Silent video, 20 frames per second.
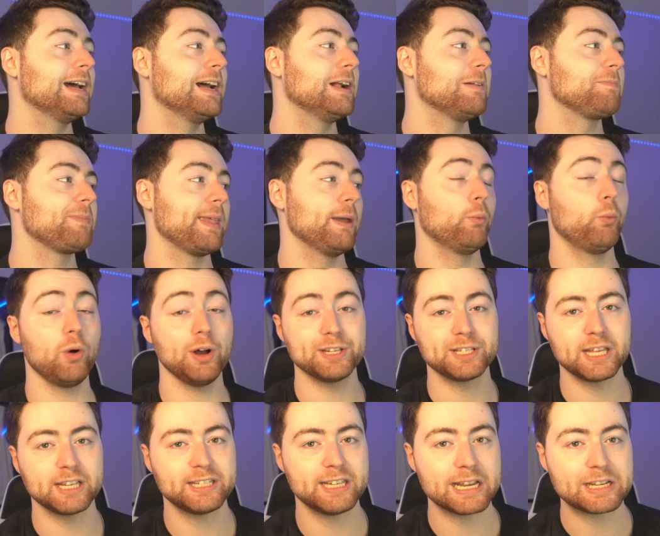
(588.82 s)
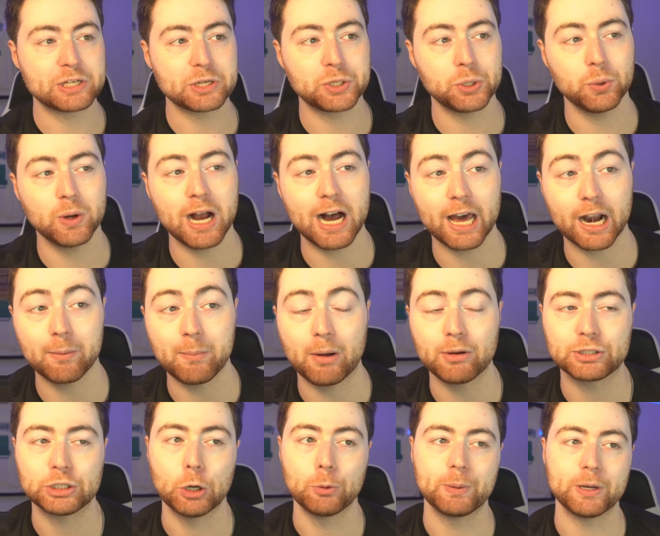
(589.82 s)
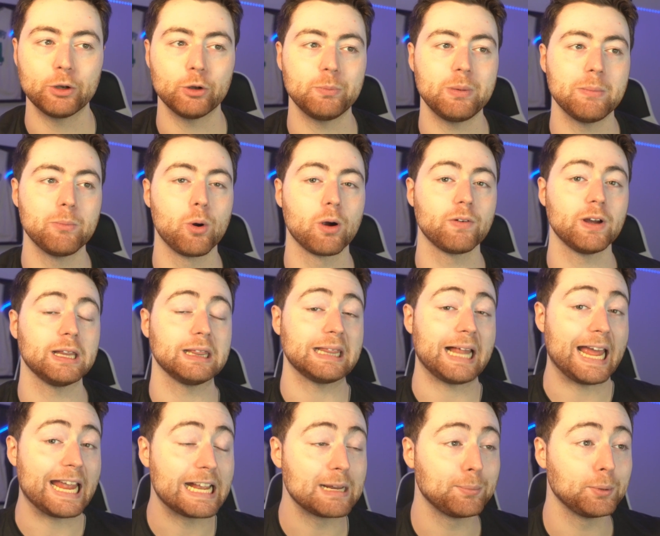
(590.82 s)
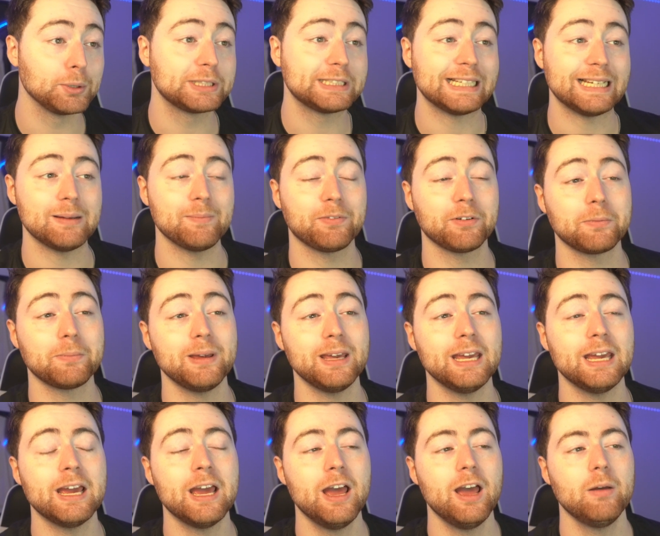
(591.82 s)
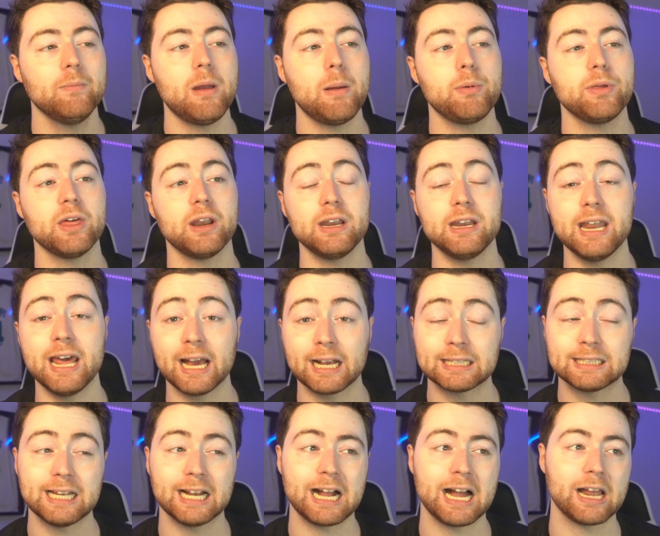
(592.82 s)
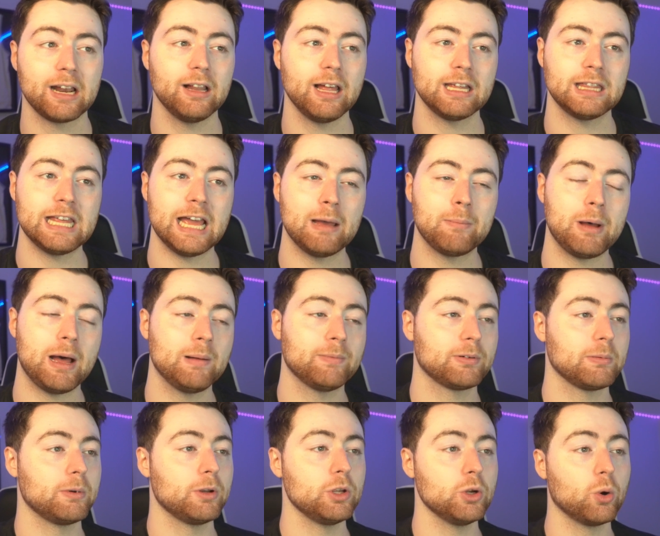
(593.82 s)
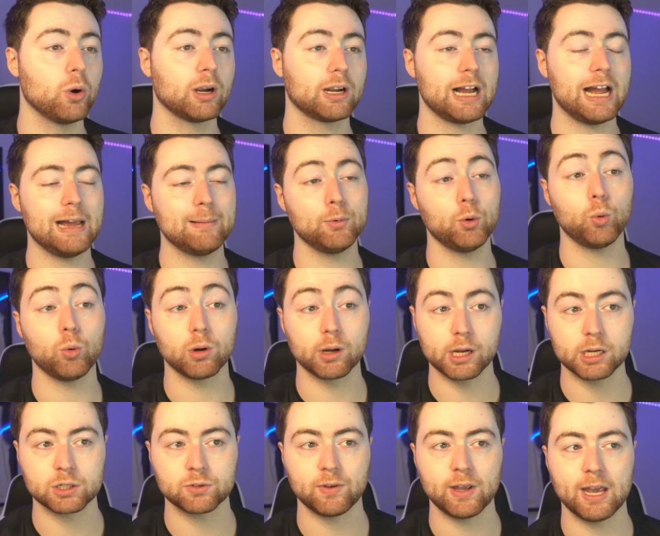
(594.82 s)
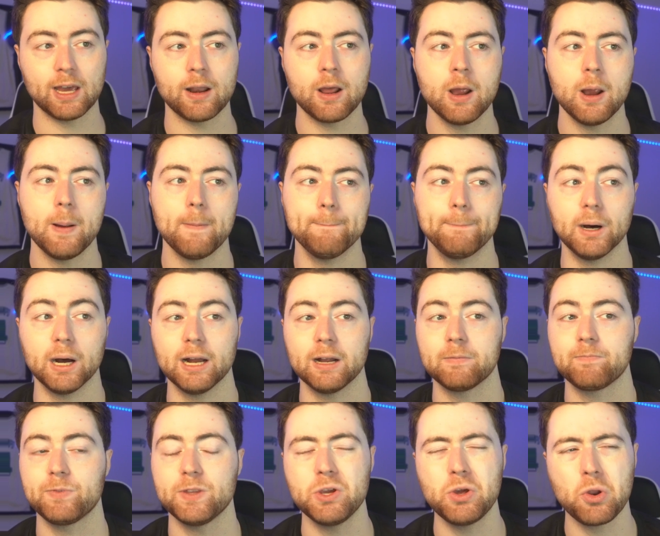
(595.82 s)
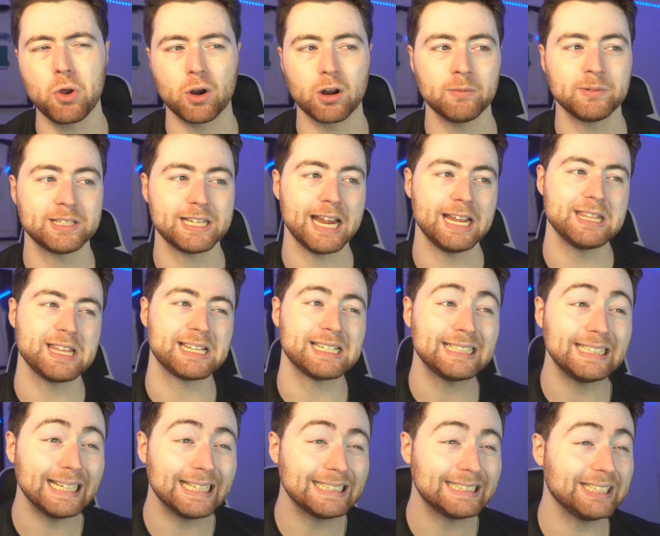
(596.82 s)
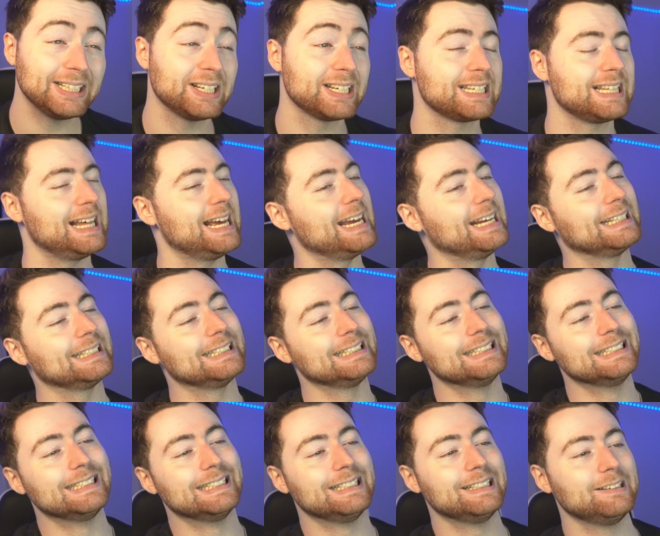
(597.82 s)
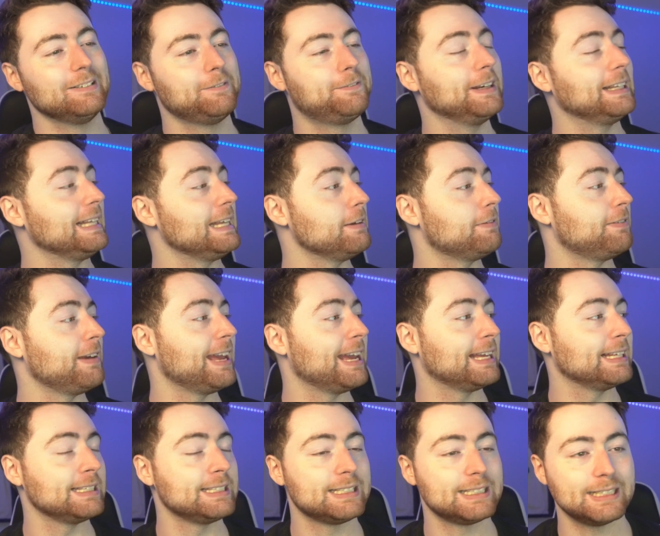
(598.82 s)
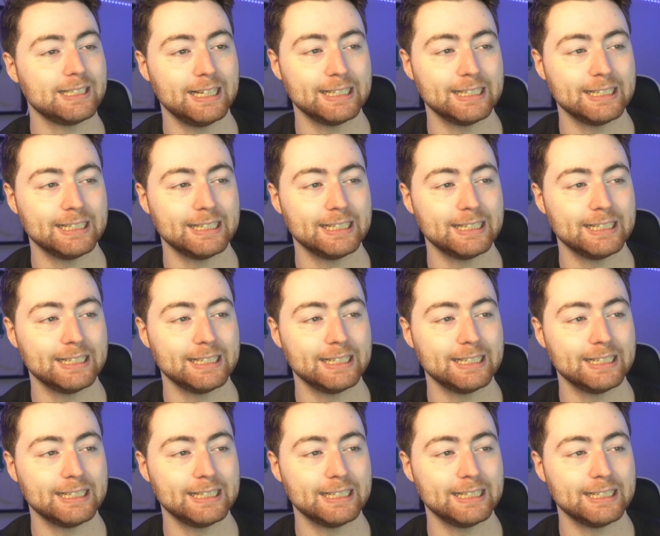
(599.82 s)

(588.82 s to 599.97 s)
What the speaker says: it was the Sixers who got him. I was hoping it would be more of a likable team for me. Maybe the Knicks. I kind of like them. I'm from New York. I am a Warriors fan. but you know what I'm saying? The Sixers, like, Philly fans, is